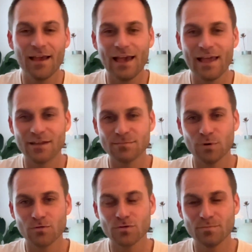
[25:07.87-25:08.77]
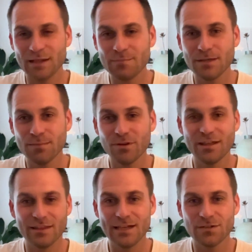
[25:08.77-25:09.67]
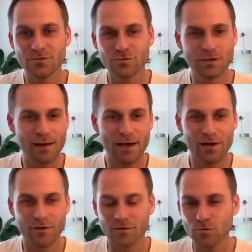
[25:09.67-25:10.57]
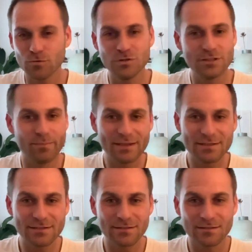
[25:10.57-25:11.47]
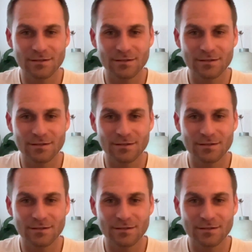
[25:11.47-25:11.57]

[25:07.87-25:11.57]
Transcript: And I spoke to many people in the industry about who is the best,